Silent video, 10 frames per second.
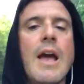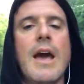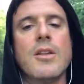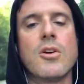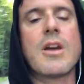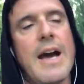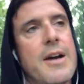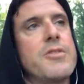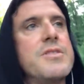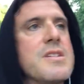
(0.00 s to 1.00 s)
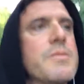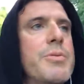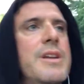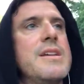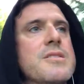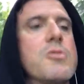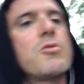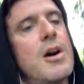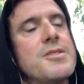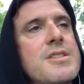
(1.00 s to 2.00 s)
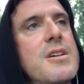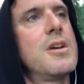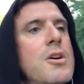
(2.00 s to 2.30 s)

and look at how your discipline is across